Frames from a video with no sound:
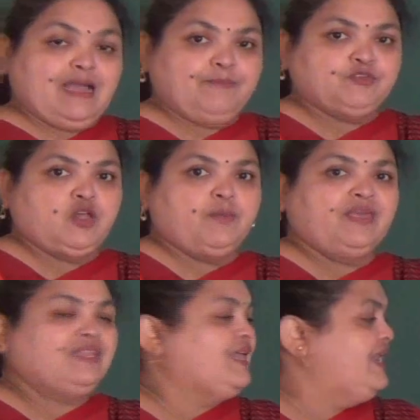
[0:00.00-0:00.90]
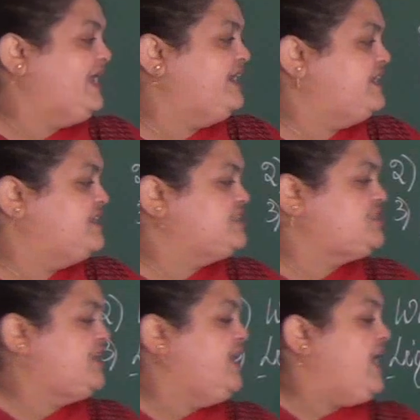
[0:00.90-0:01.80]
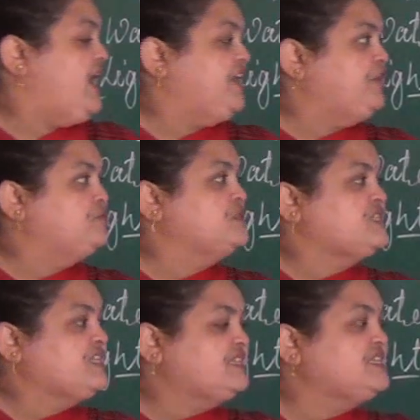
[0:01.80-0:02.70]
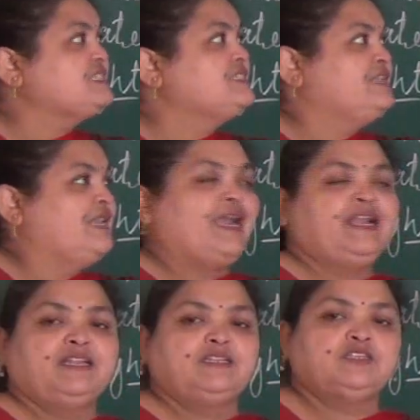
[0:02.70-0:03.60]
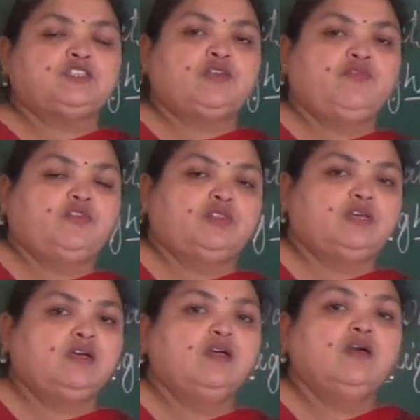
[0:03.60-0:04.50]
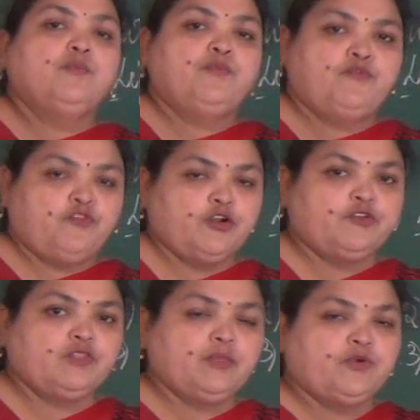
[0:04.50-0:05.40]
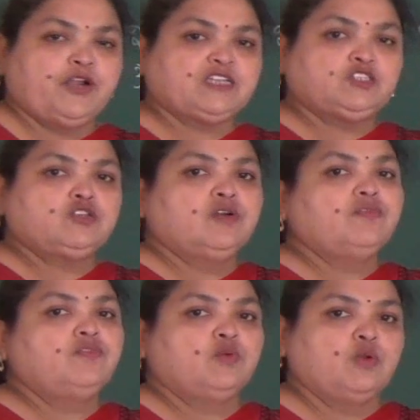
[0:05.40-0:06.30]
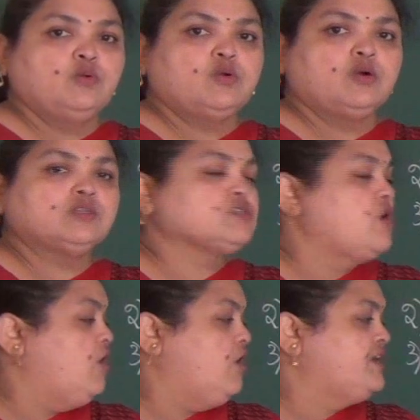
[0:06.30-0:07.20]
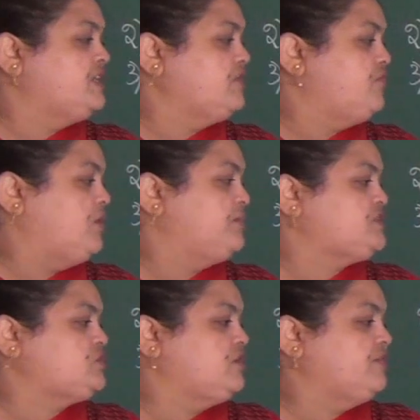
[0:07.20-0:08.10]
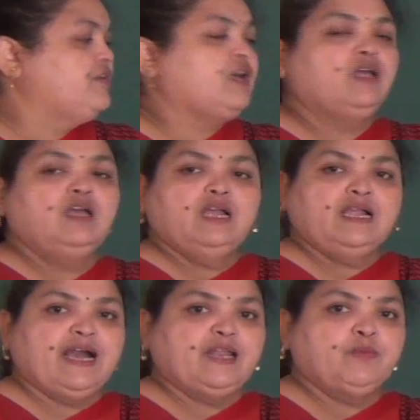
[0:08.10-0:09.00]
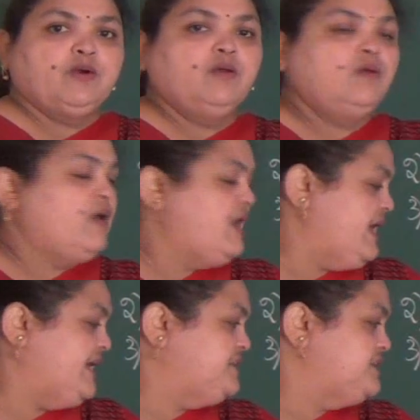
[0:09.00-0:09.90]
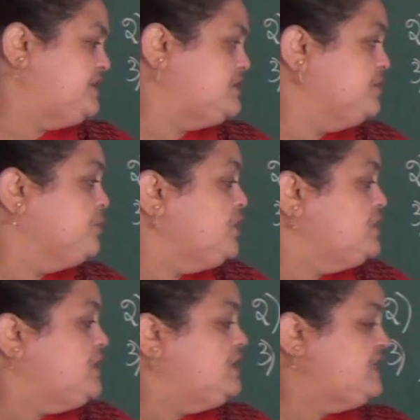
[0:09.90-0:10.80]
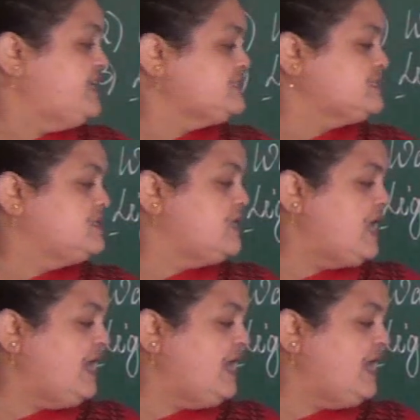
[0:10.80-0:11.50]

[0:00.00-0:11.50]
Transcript: absorbing the light energy and using this light energy for the production of glucose or in the formation of a carbohydrate. This